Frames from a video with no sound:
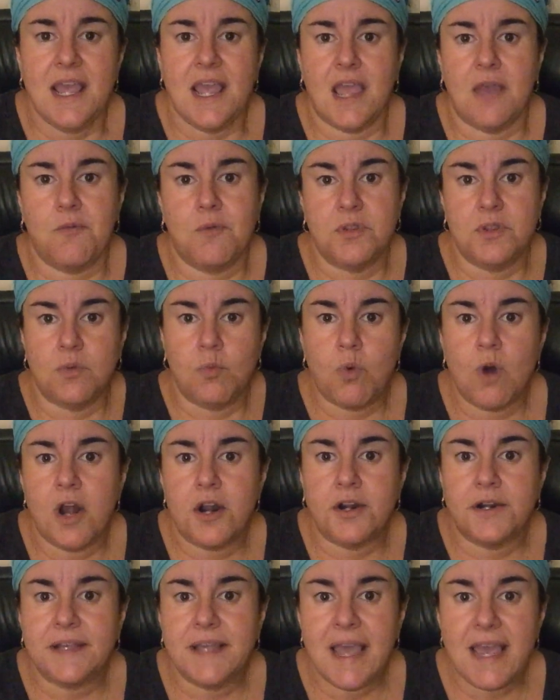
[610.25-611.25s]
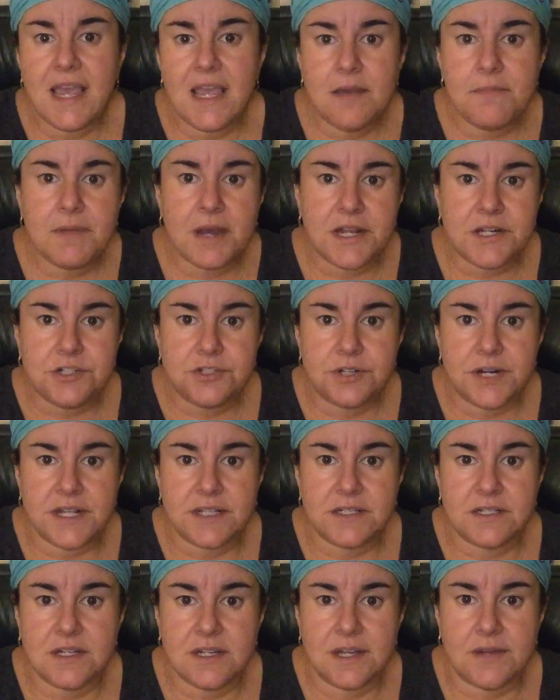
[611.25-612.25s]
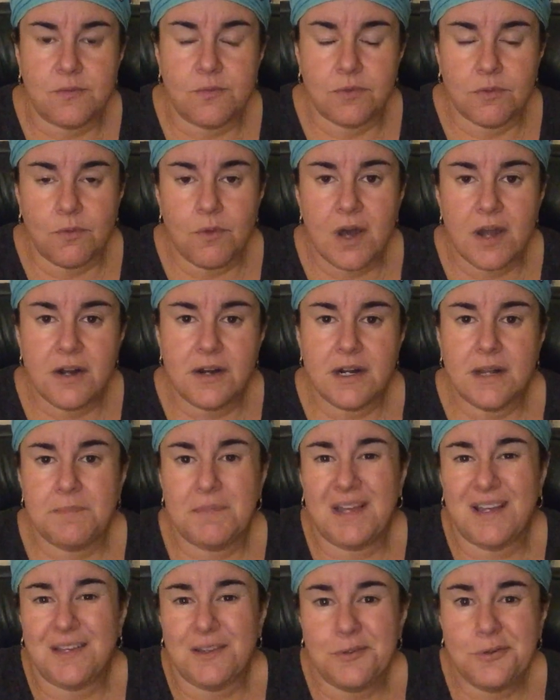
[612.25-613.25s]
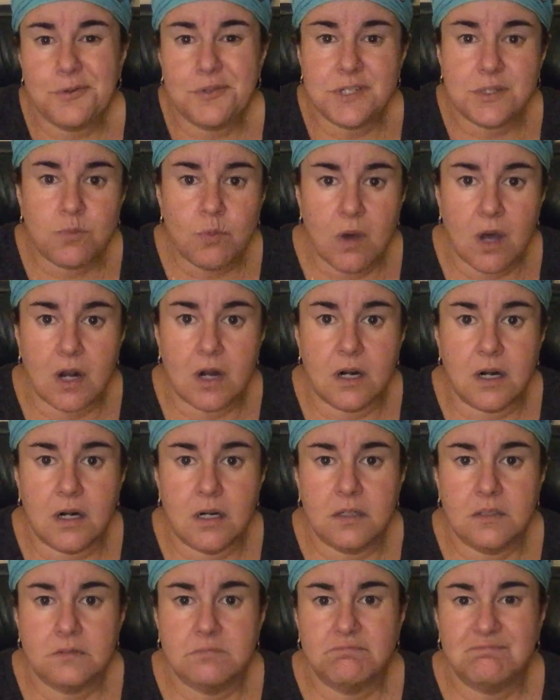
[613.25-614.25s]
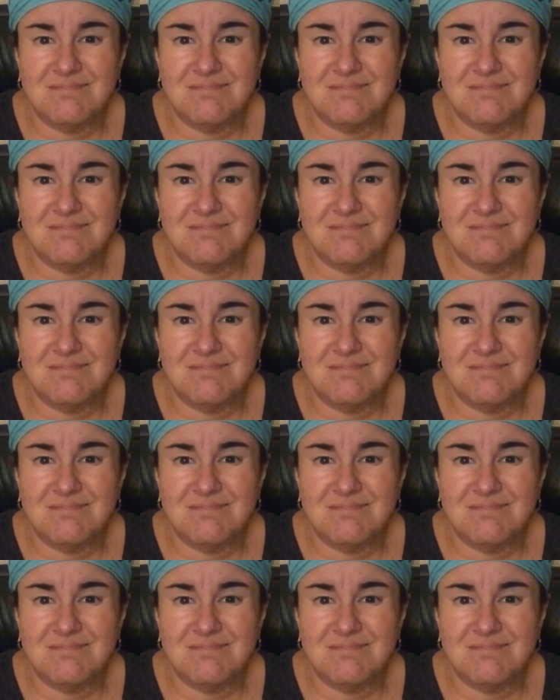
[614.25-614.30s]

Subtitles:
and when the water came, I drank the water, and I'm like, ew, this water